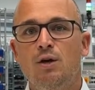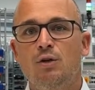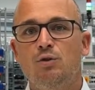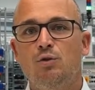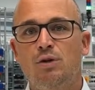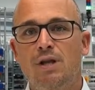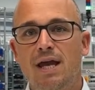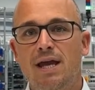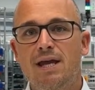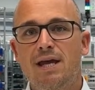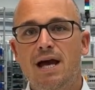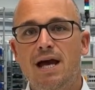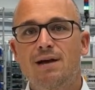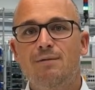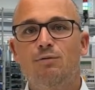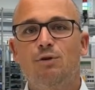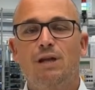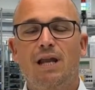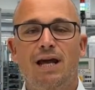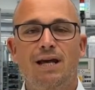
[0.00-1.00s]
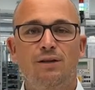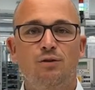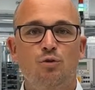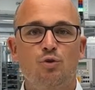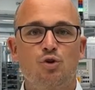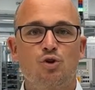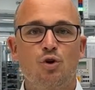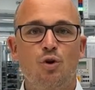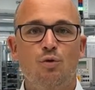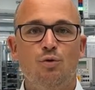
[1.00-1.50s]
Today, I would like to
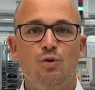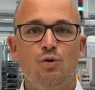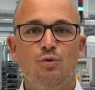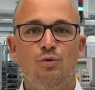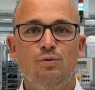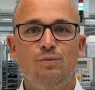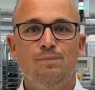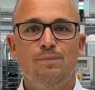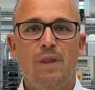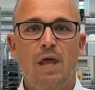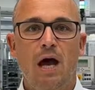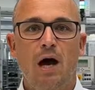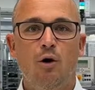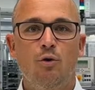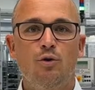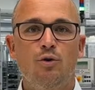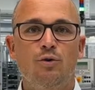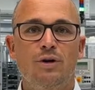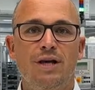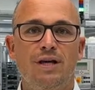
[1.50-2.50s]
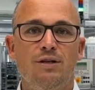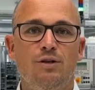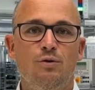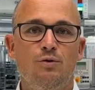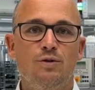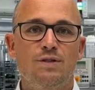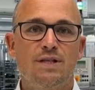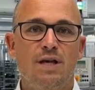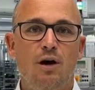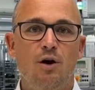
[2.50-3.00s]
show you how you can
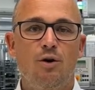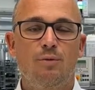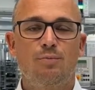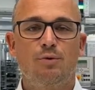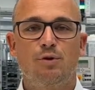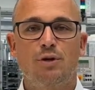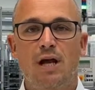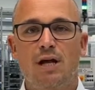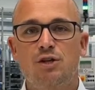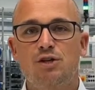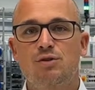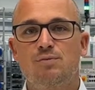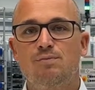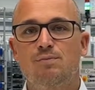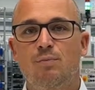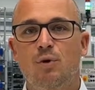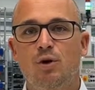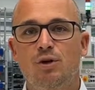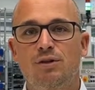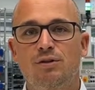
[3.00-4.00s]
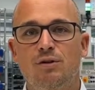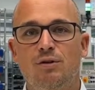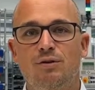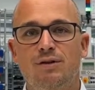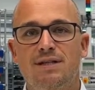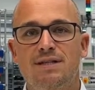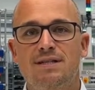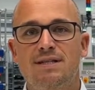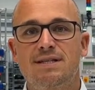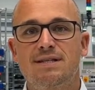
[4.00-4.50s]
use our production
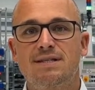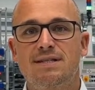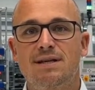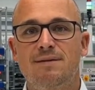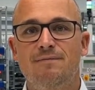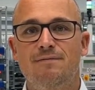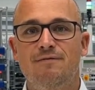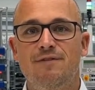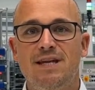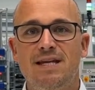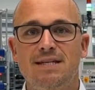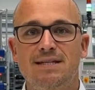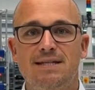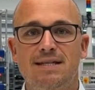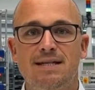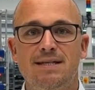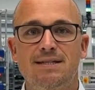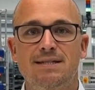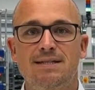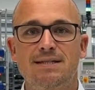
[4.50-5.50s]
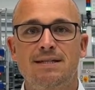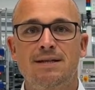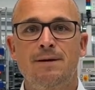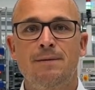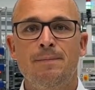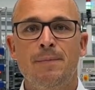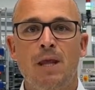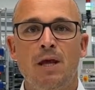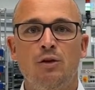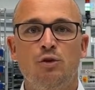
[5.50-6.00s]
monitoring system WeASSIST
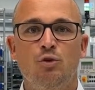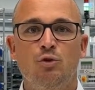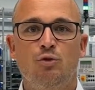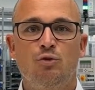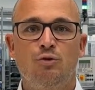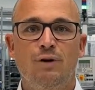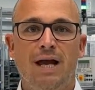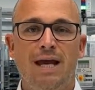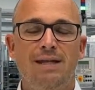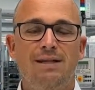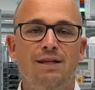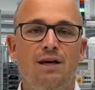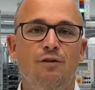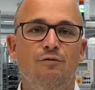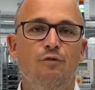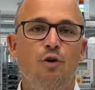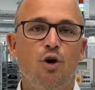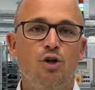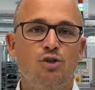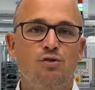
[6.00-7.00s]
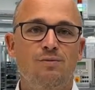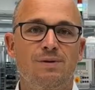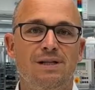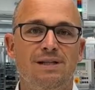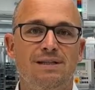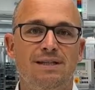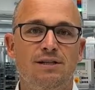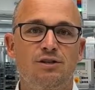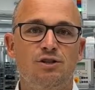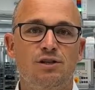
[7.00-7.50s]
to create a virtual
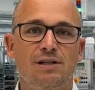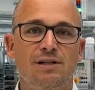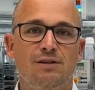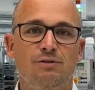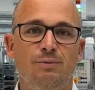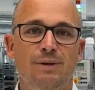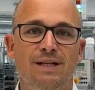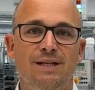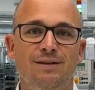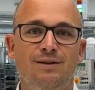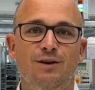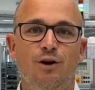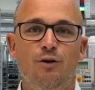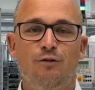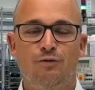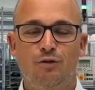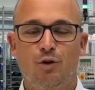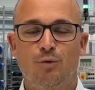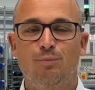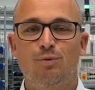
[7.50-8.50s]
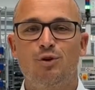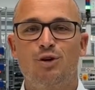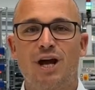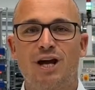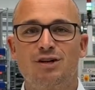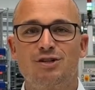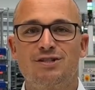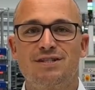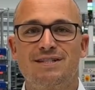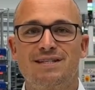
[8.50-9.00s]
digital twin of your
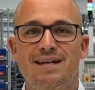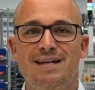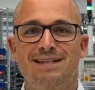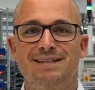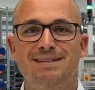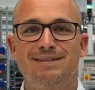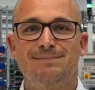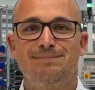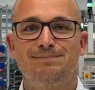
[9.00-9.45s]
production site.